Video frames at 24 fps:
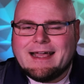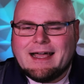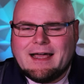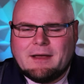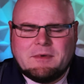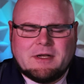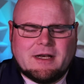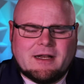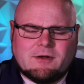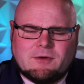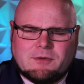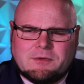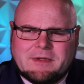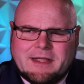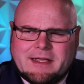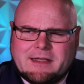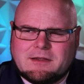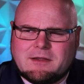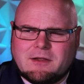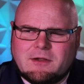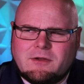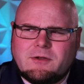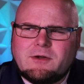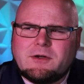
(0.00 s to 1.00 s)
I mean, I don't
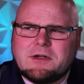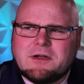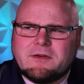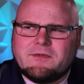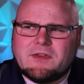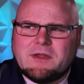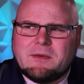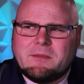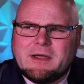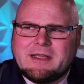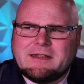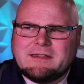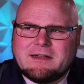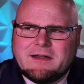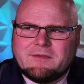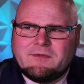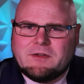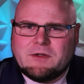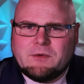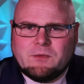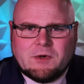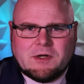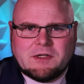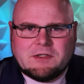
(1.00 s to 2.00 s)
like the look of them. I
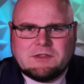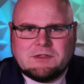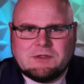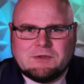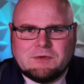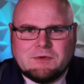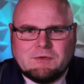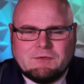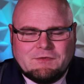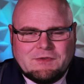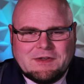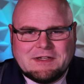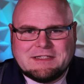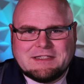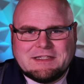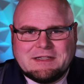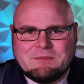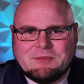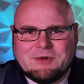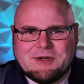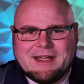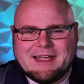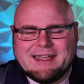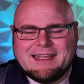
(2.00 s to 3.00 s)
definitely want to fix
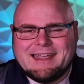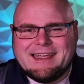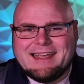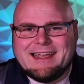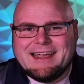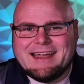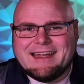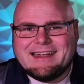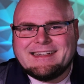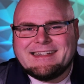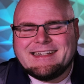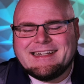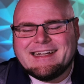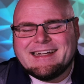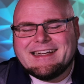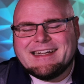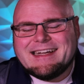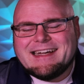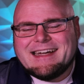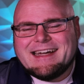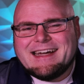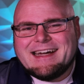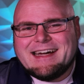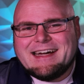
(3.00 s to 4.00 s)
them when I can,
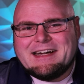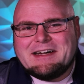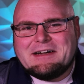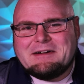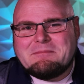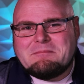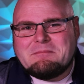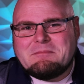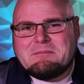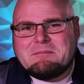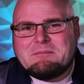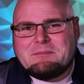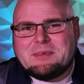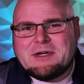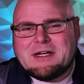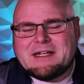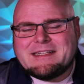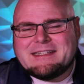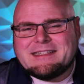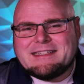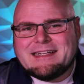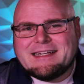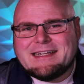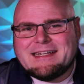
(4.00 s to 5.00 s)

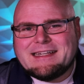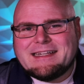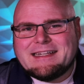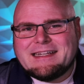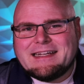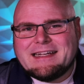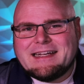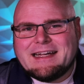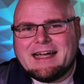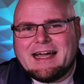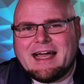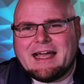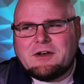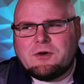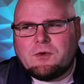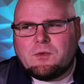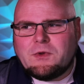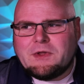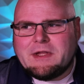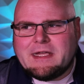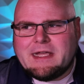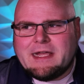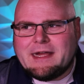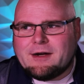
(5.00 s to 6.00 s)
but I don't
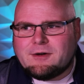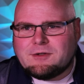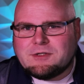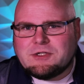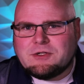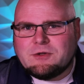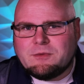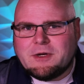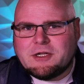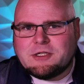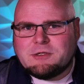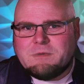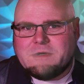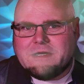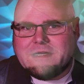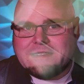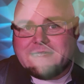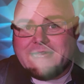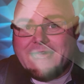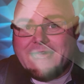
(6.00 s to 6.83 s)
really care so much because